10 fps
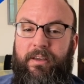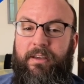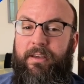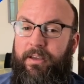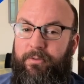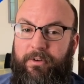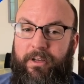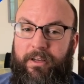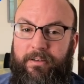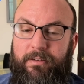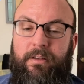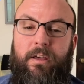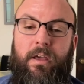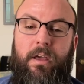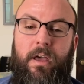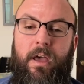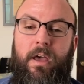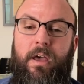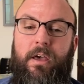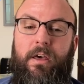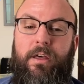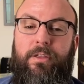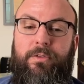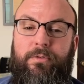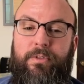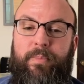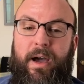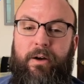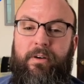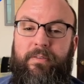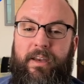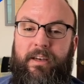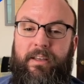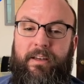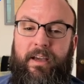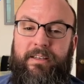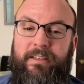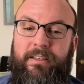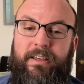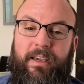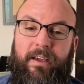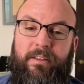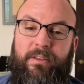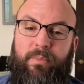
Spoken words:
and we're done. Through the power of editing, I did take out the